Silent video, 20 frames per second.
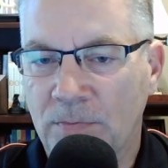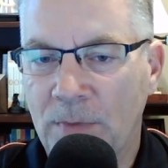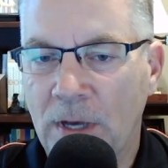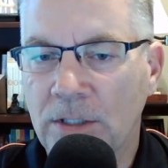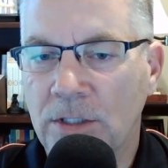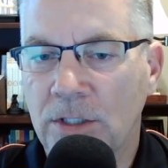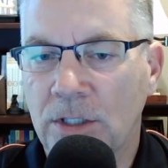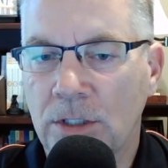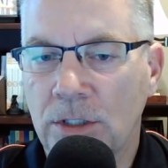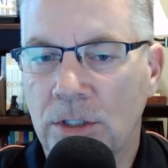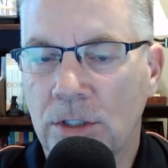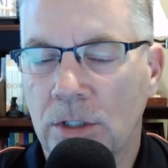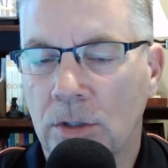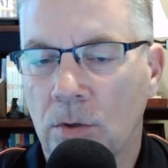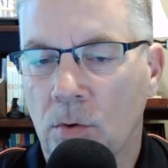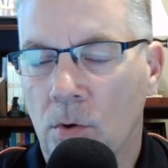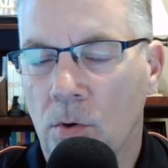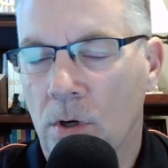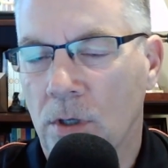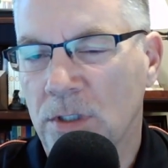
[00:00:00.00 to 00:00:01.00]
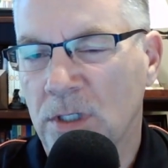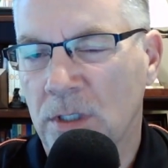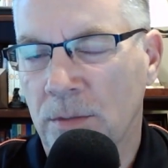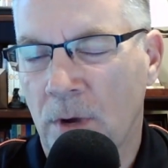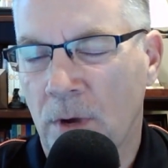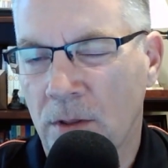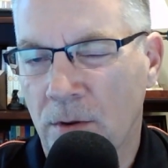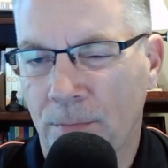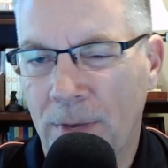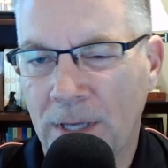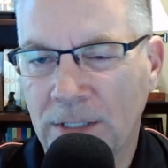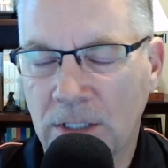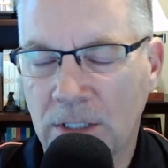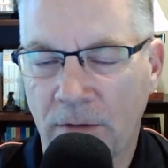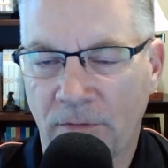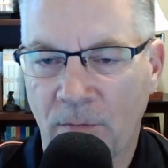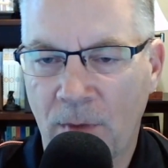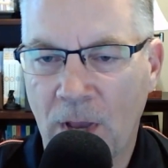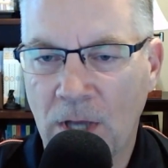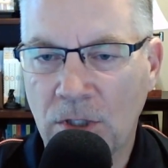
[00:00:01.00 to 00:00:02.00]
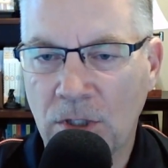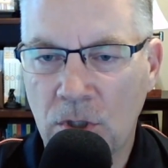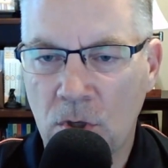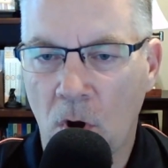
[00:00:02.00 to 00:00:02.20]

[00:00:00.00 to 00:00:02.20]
message or some other basic information,